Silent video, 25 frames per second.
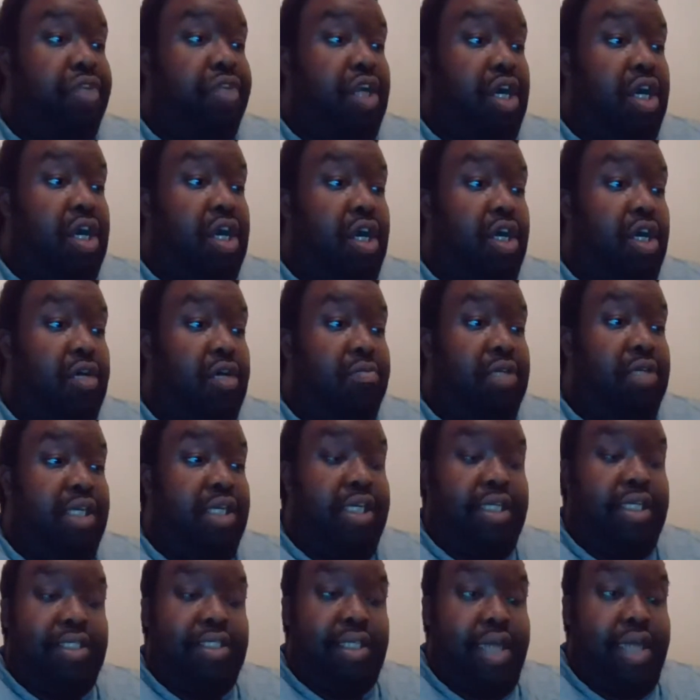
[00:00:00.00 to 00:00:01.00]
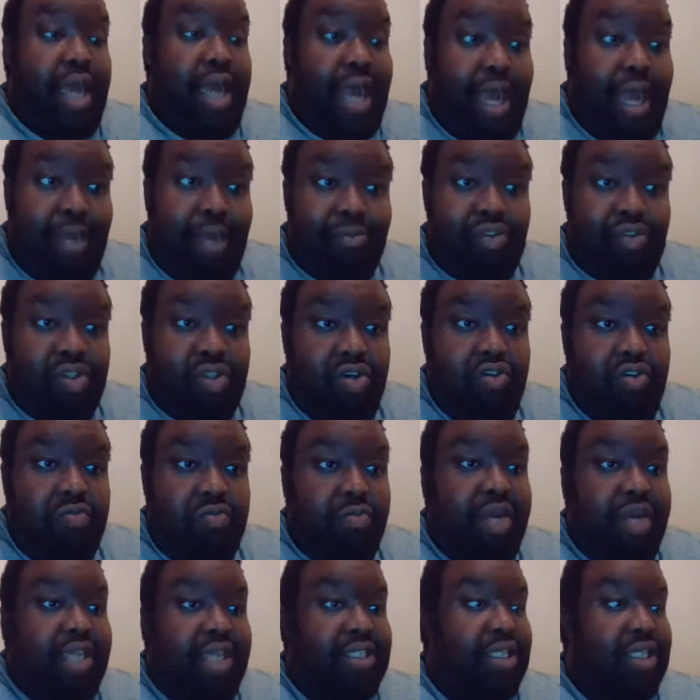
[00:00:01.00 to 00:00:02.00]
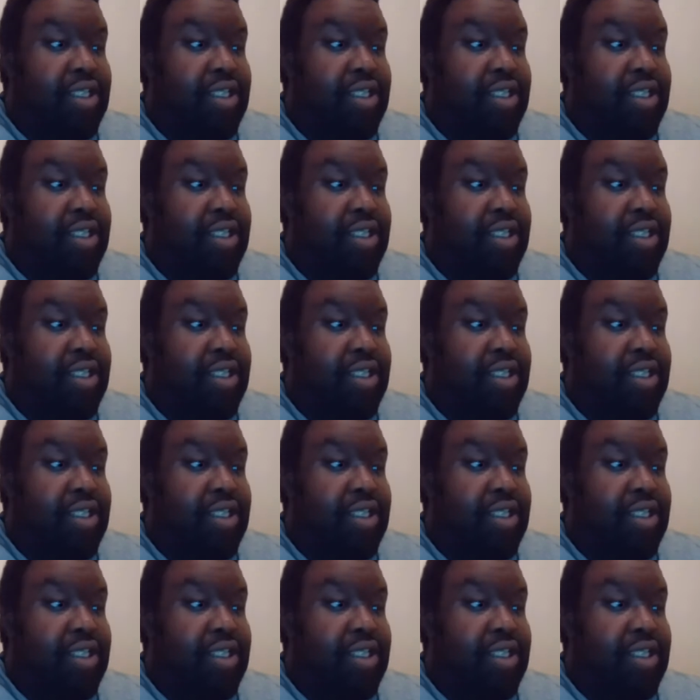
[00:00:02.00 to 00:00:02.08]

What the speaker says: It is an absolute mess.